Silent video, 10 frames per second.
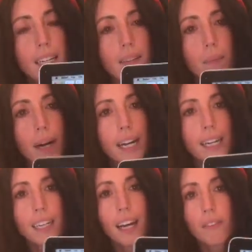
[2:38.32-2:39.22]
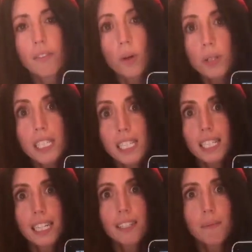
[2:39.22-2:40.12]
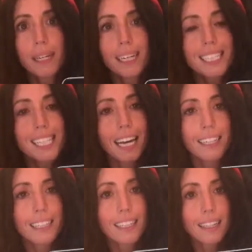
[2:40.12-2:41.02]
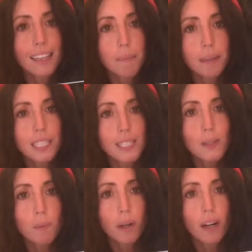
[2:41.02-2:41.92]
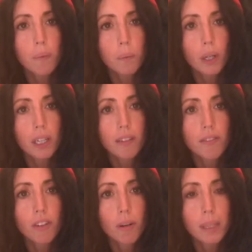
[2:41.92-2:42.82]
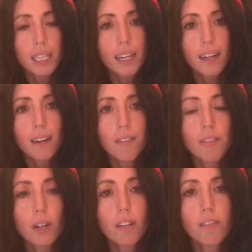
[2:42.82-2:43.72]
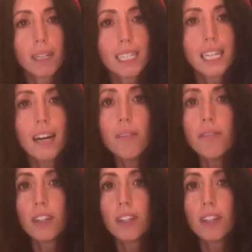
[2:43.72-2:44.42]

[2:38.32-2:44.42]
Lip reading: and of course it doesn't need to be exactly like that, but this is what I'm working from here, a photo of myself,